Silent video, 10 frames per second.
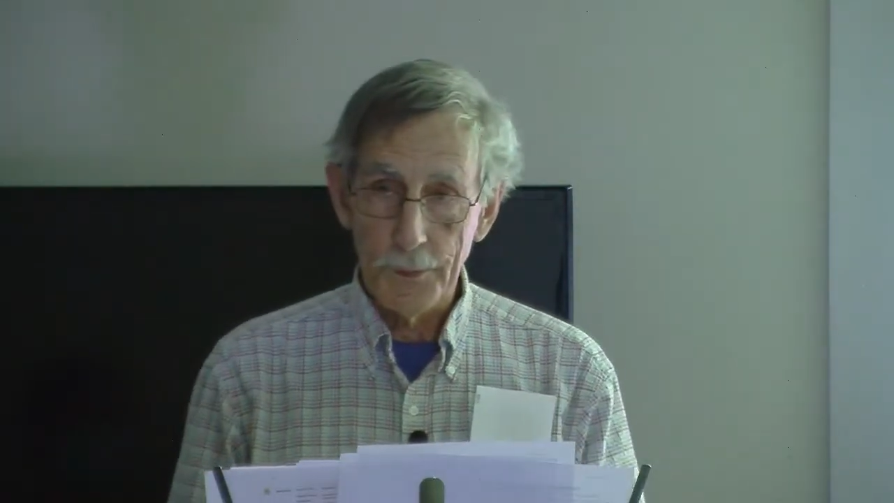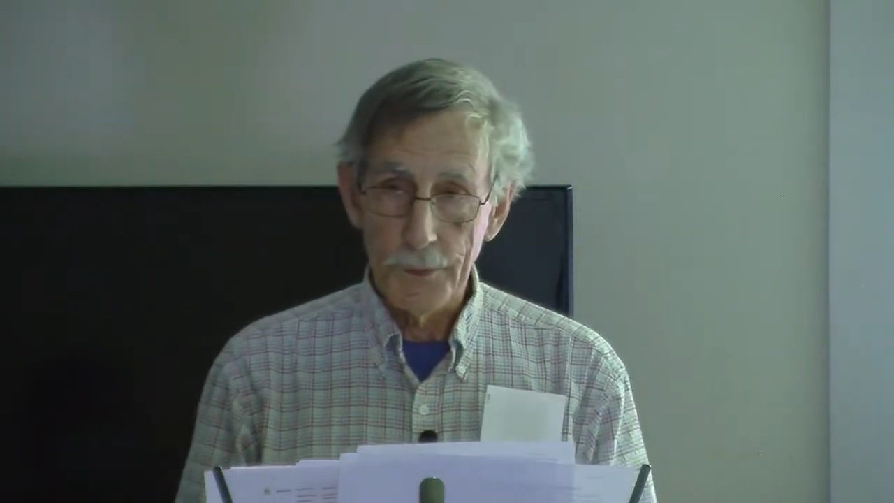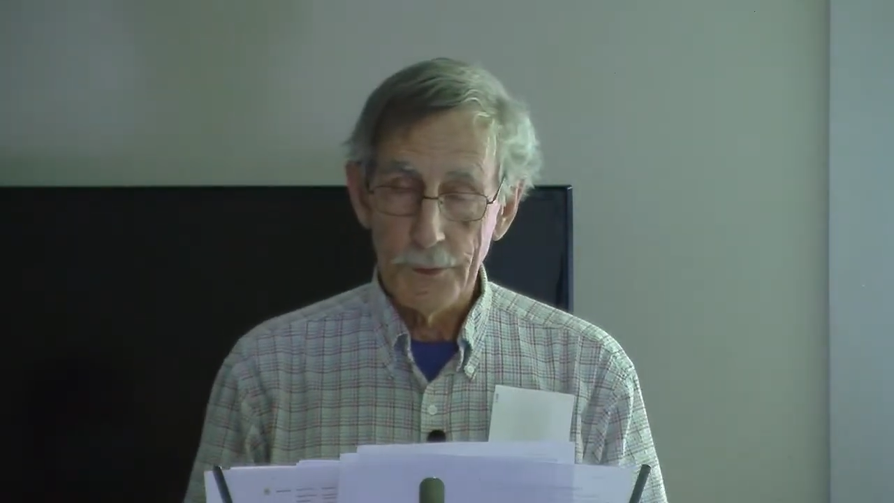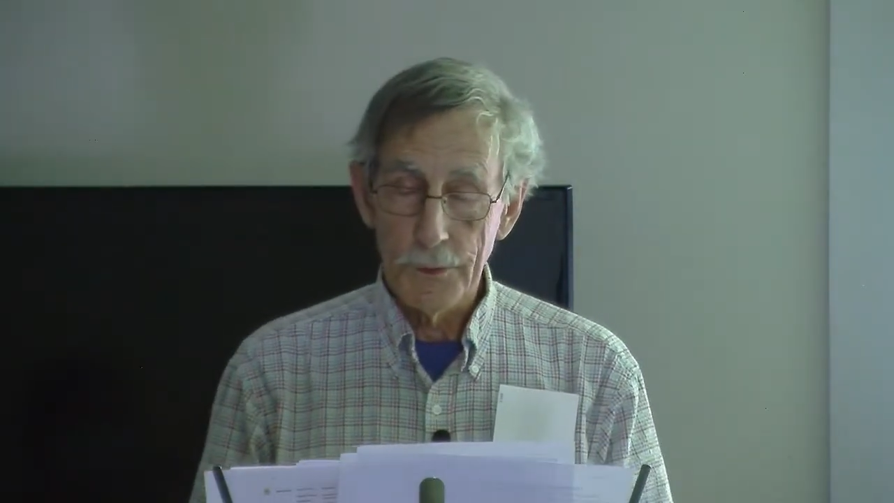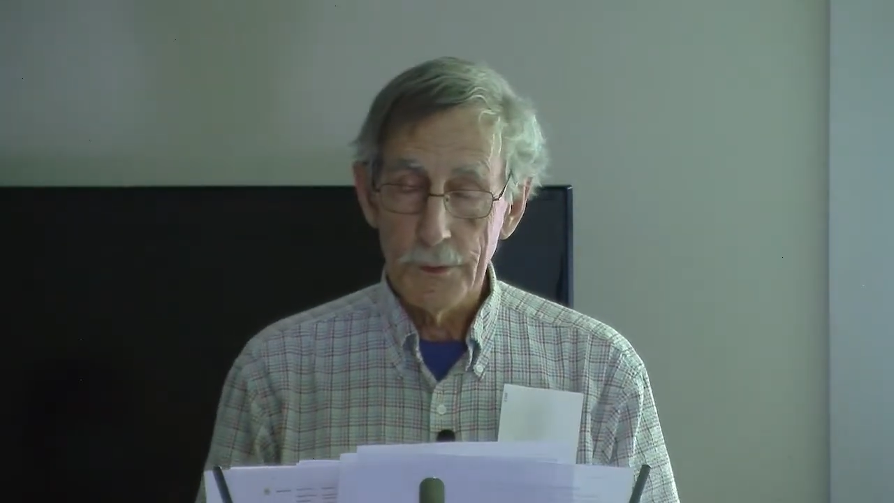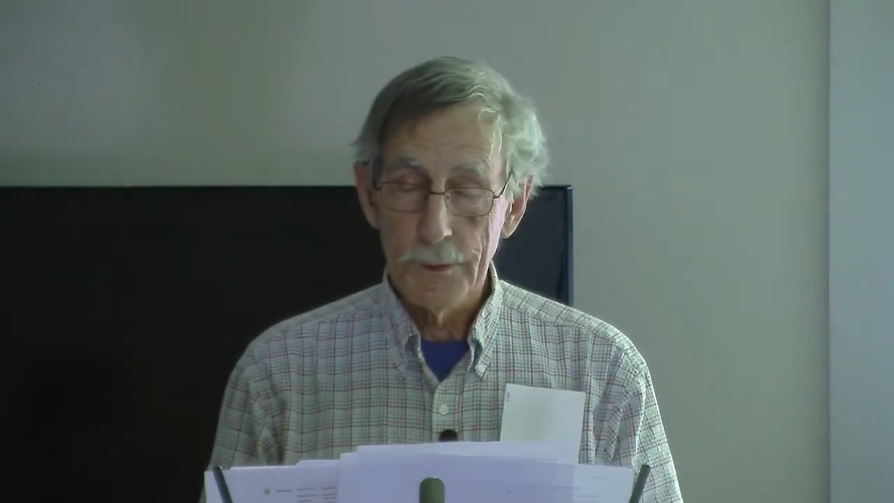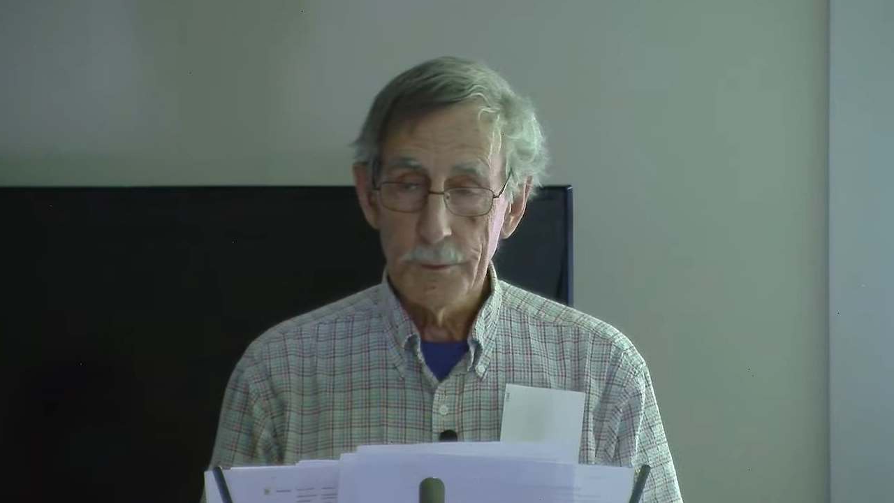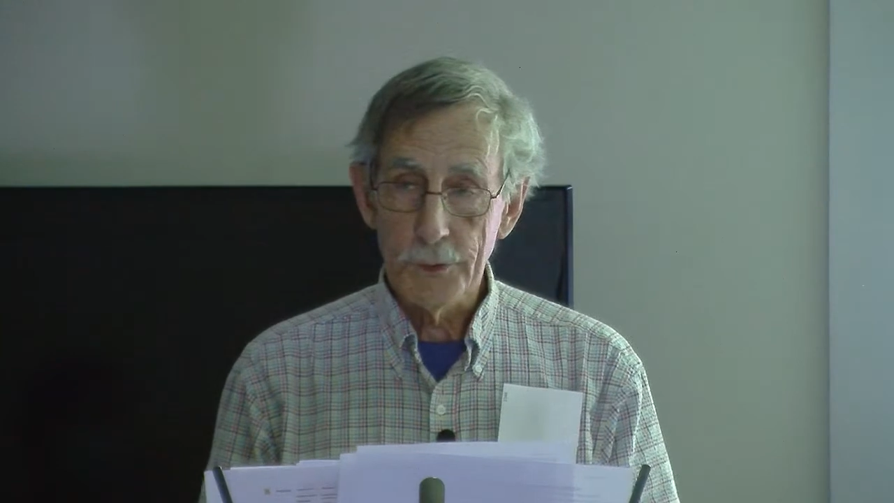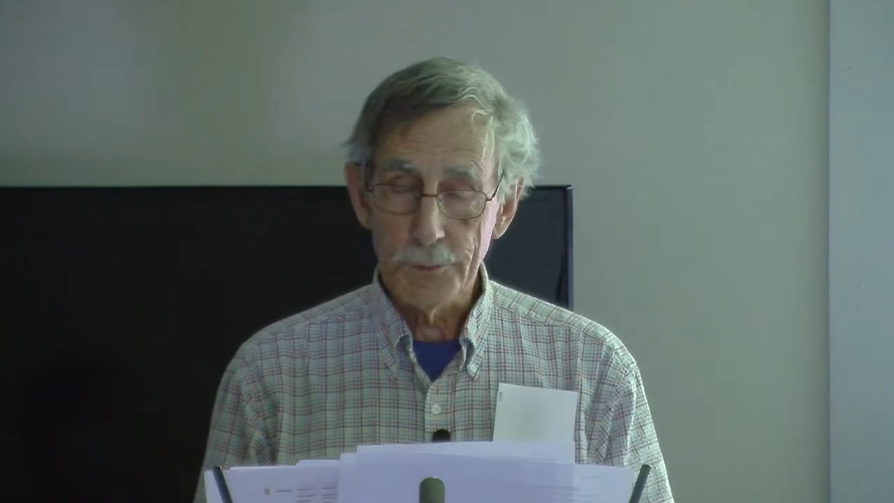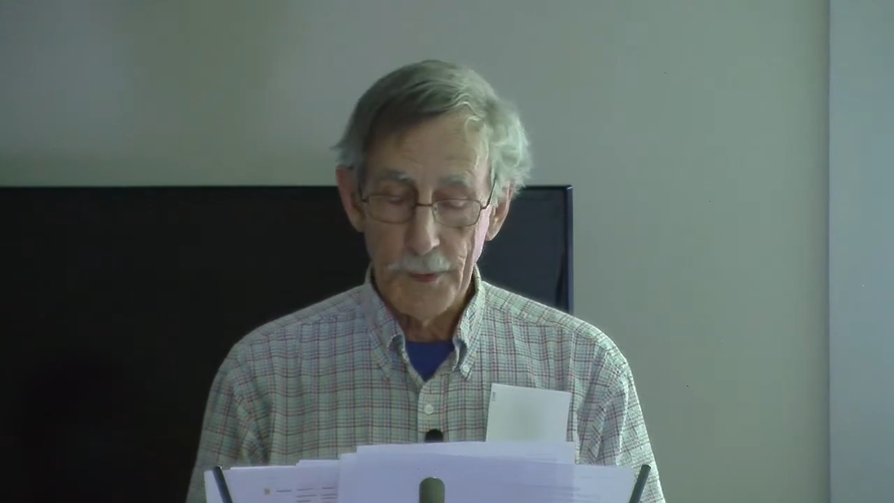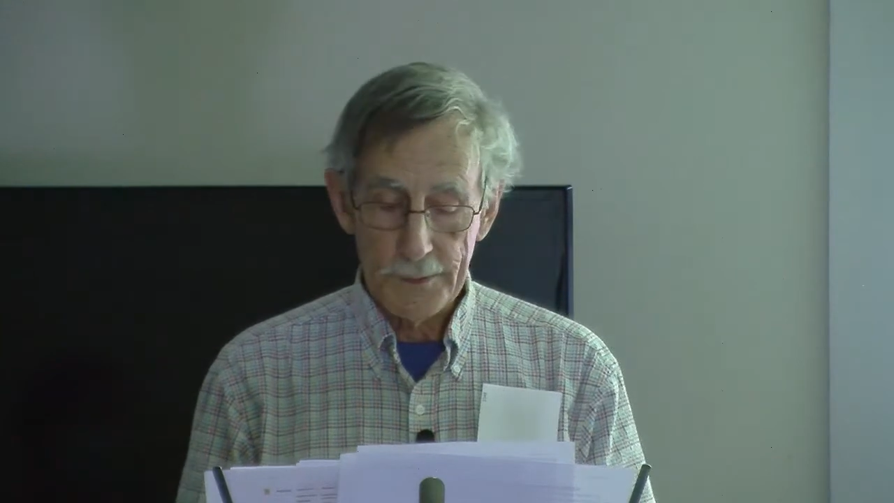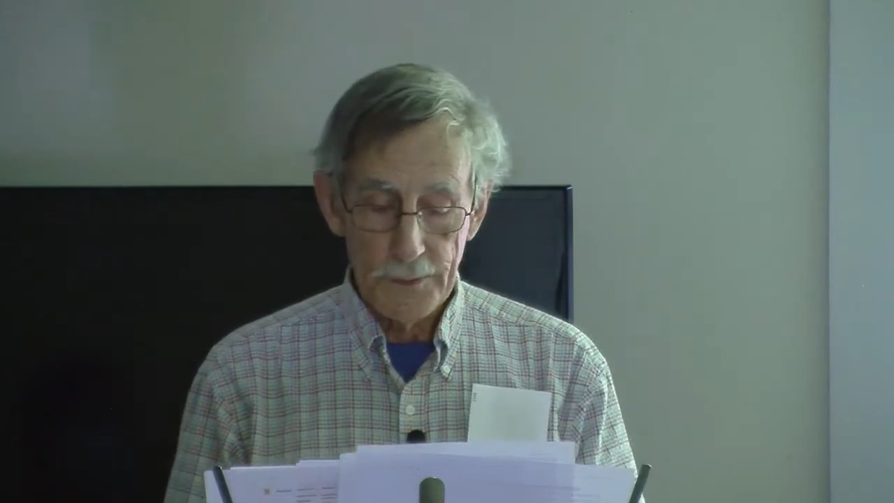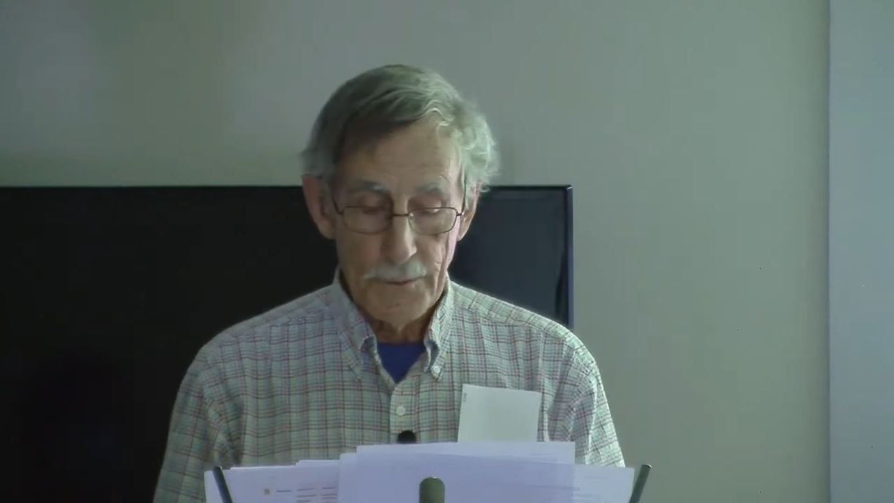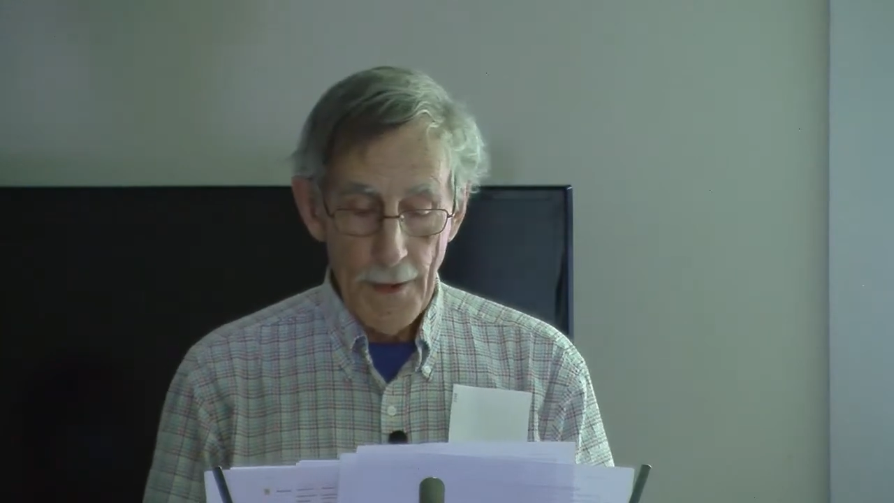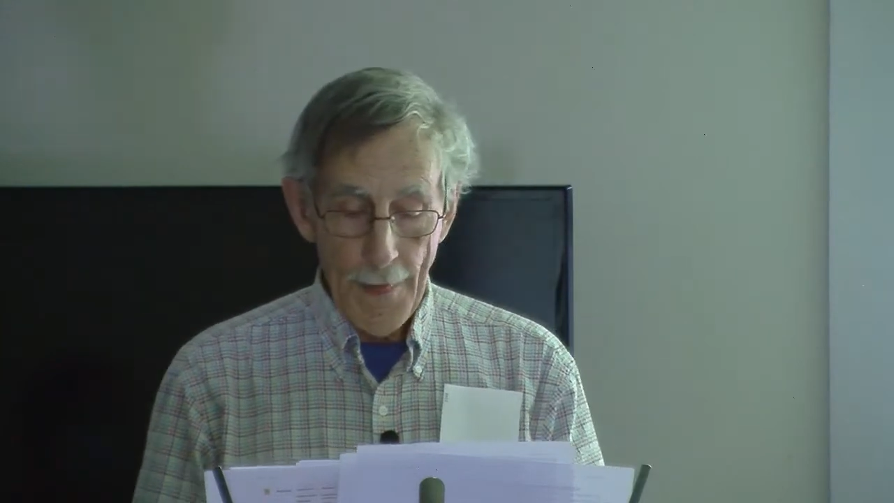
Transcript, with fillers: upon your perspective,